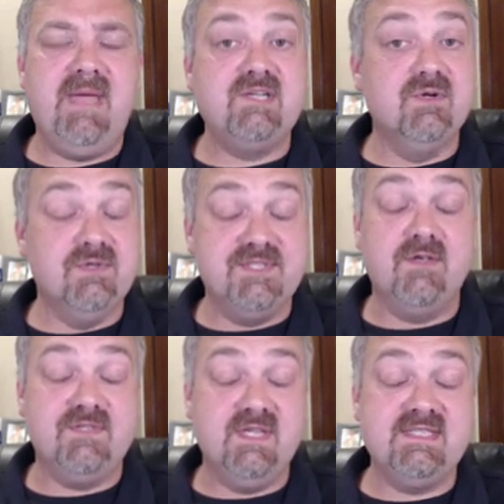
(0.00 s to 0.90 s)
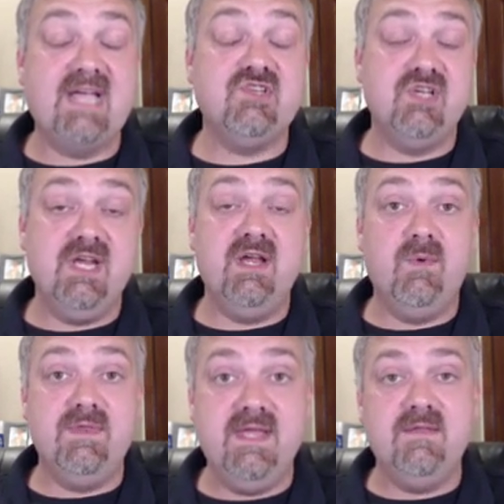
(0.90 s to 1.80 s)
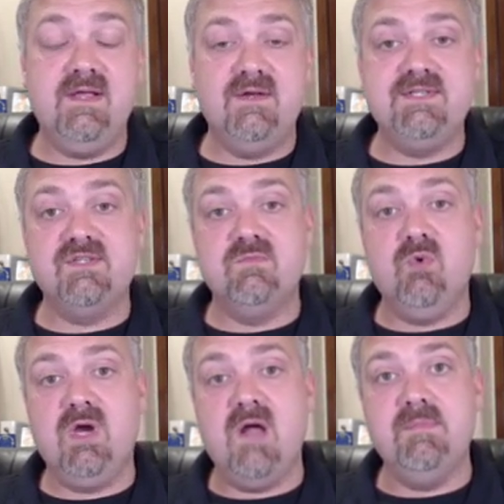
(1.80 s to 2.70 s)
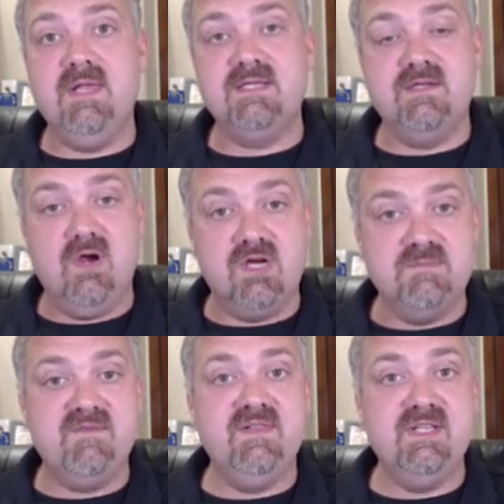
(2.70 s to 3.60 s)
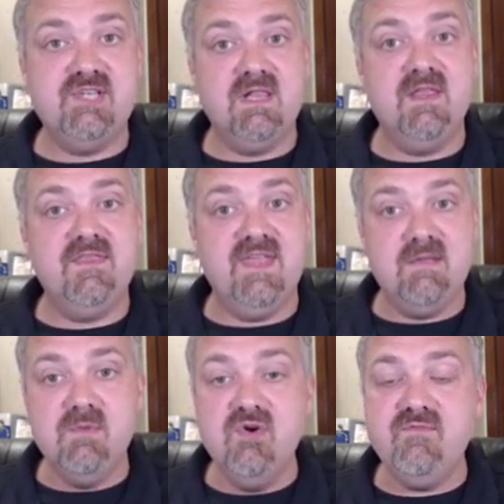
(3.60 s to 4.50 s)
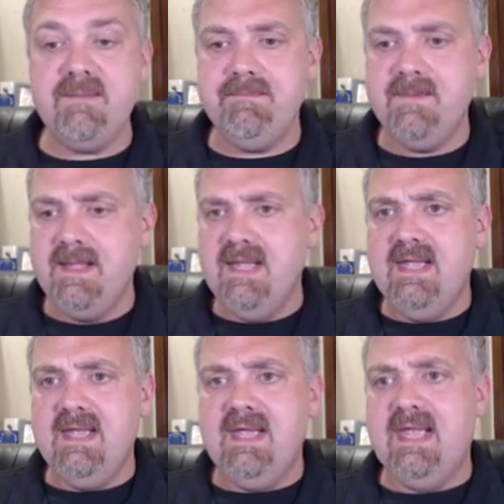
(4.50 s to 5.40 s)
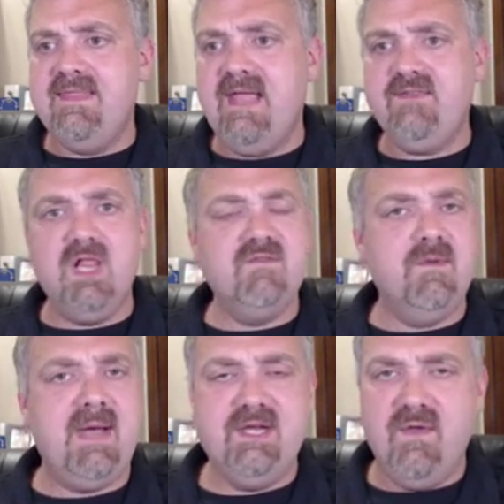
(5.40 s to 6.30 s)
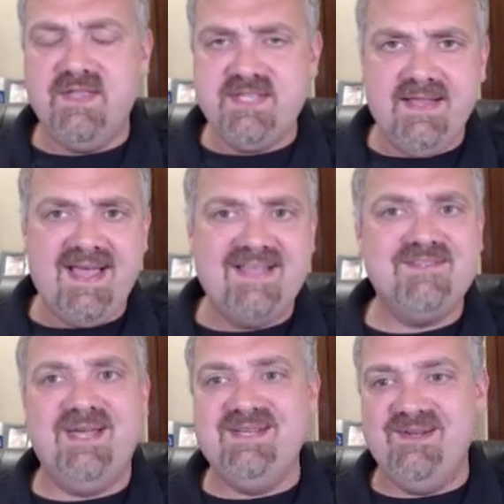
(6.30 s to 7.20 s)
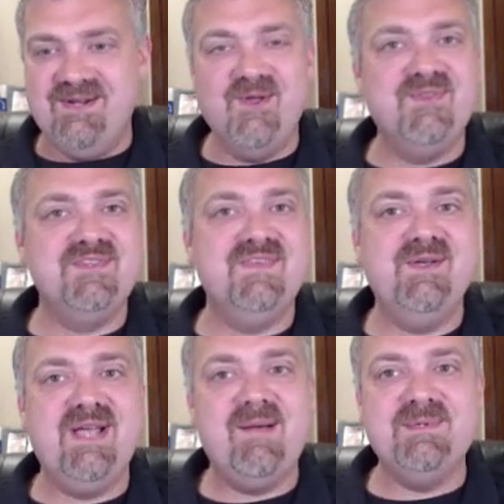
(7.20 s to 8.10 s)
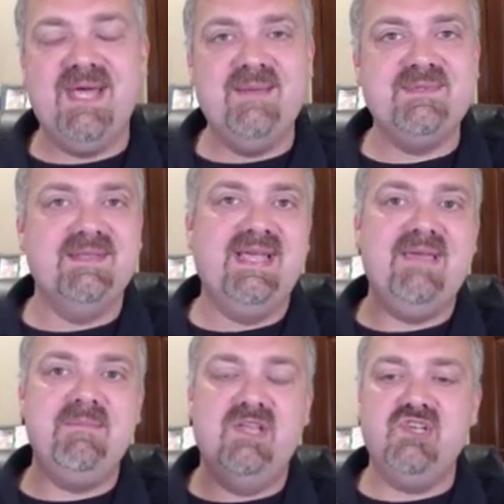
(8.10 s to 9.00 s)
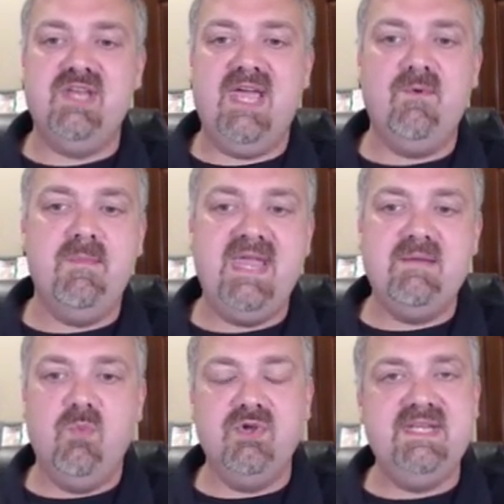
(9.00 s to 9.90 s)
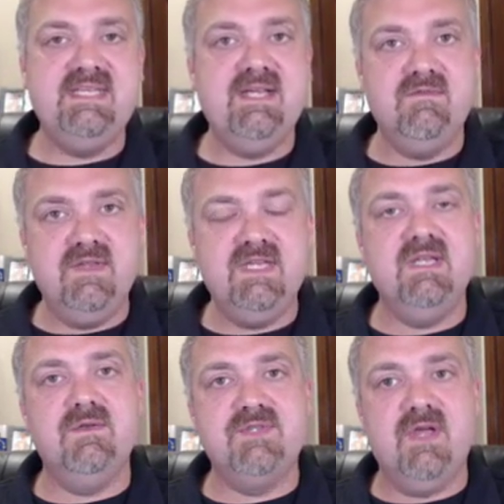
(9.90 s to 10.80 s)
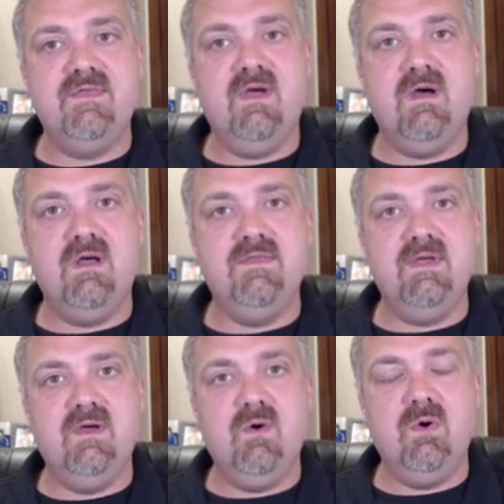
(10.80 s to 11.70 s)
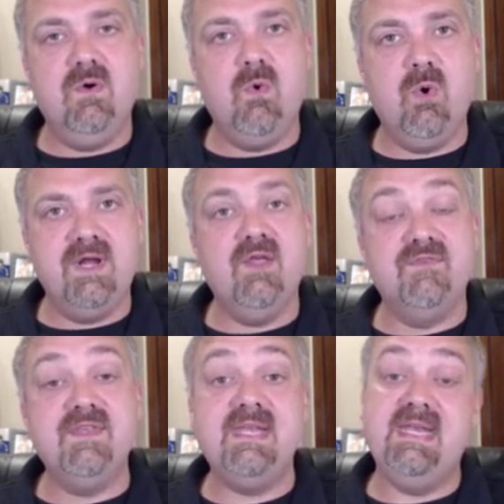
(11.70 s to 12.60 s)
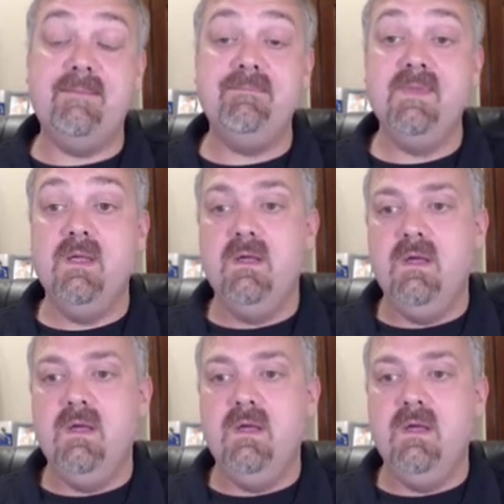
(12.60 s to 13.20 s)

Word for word: bacterial cell. So it's actually an area where their cells are more complex than ours. But flagella, think movement. And that's all of them. I know that's a lot, so I'd go through this video a couple times, and like I mentioned, I will make more detailed videos on the organelles that need it.